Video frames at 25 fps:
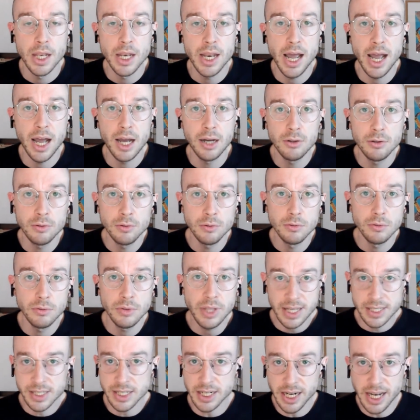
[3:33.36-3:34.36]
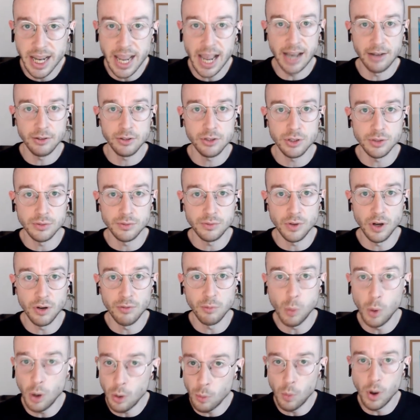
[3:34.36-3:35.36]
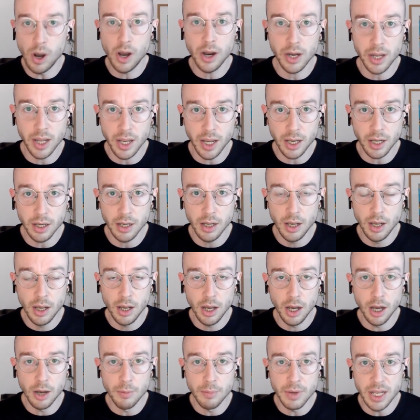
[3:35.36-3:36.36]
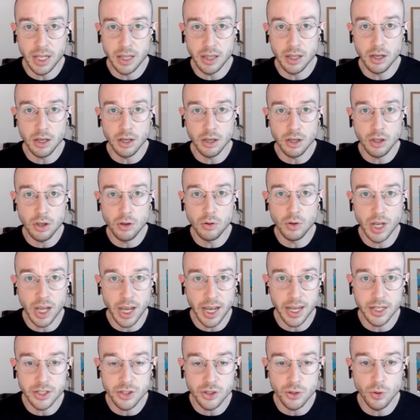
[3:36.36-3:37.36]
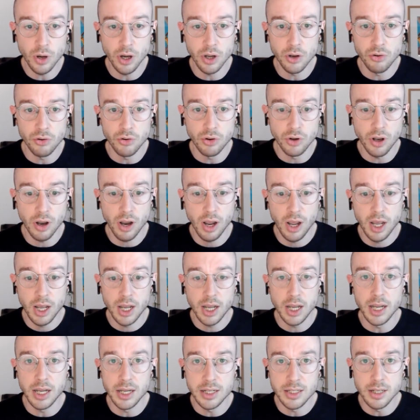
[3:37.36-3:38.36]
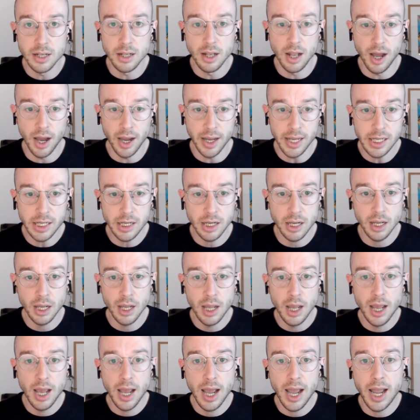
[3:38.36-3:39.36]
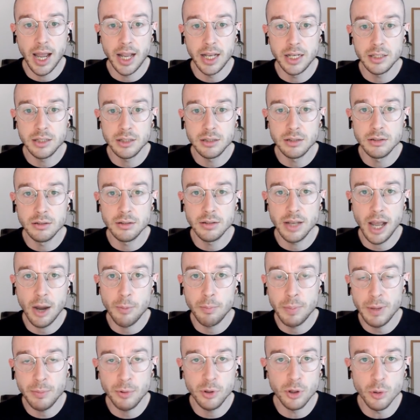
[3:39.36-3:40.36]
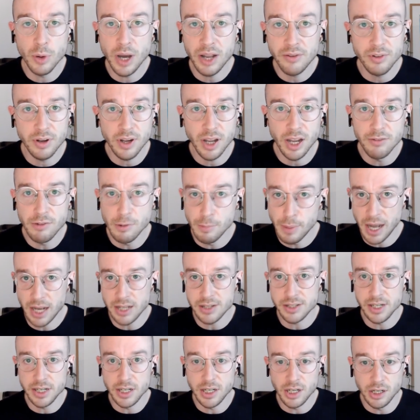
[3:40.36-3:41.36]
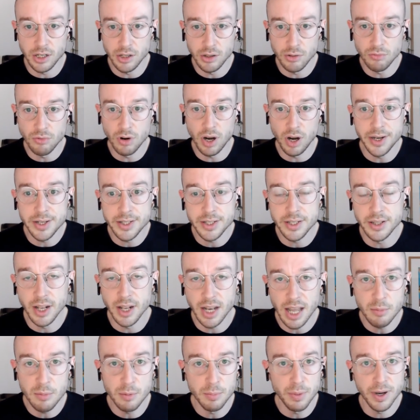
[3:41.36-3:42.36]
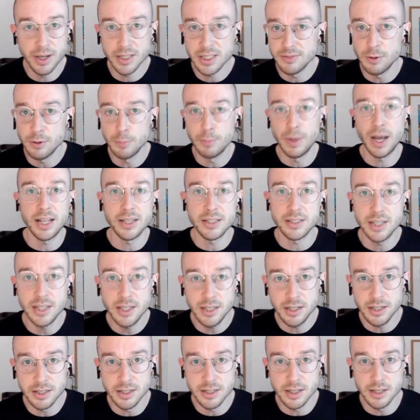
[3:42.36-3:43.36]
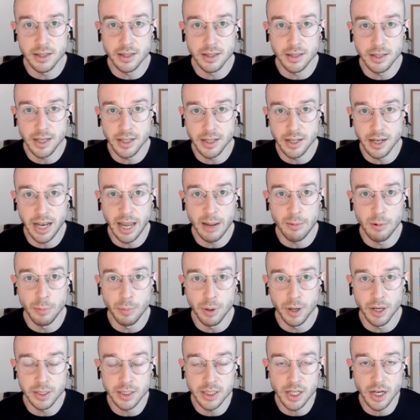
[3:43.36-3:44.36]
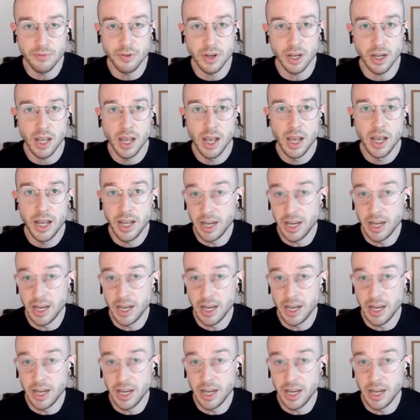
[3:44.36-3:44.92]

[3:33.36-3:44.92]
Now, that's an account of what working in the Unit 8200 is like. And now people who advocate for Palestinian rights in the Labour Party, for Palestinians in the Labour Party, I think